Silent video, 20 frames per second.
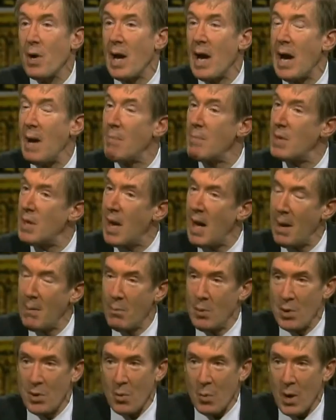It happened, happened, it happened
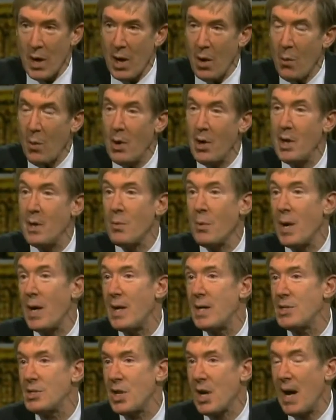before. with
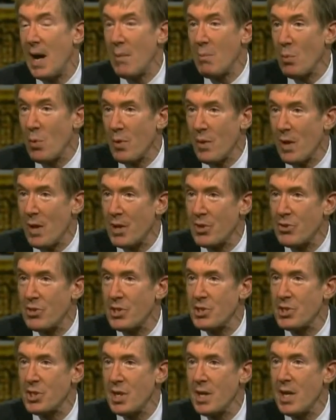railways. It happened with
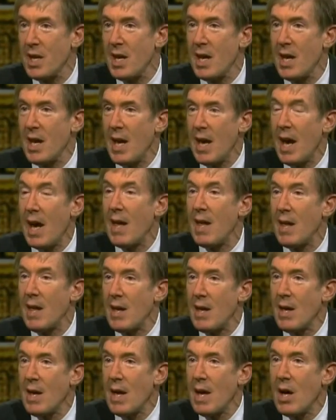electricity. Cars?
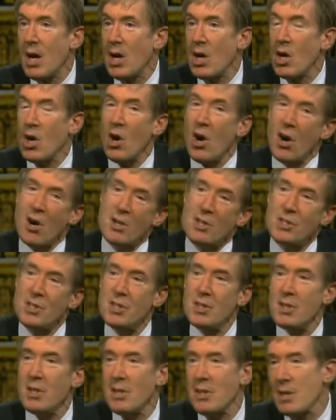cars? A
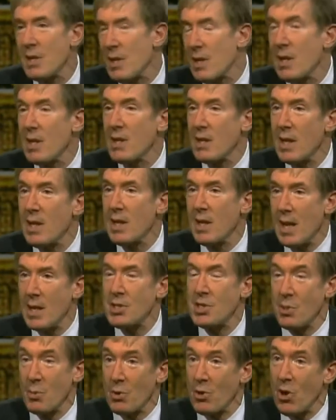little, little
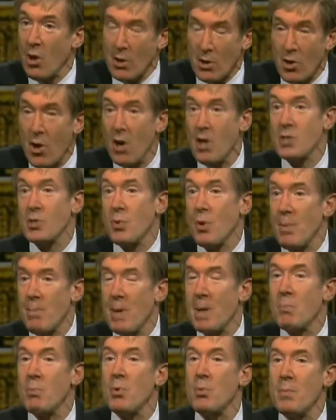less of yeah. Cars were a
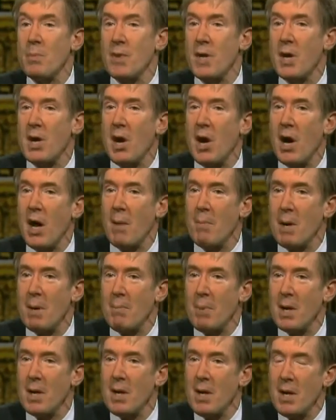big boom to the economy,
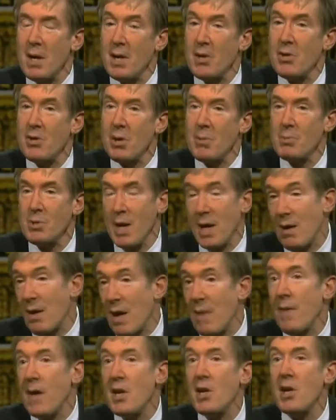but in terms and,
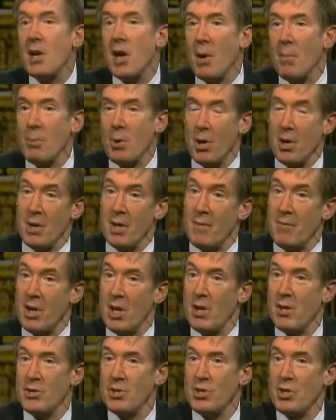and they did help productivity
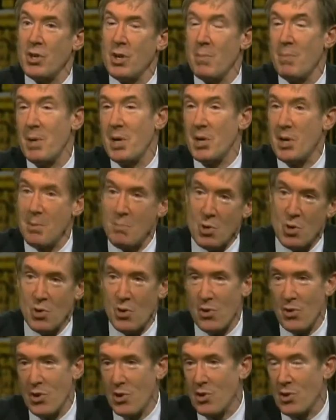because you could be a
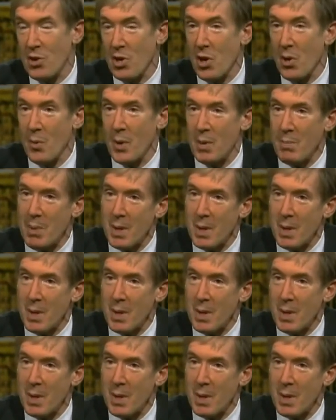commuter, right. you could go in.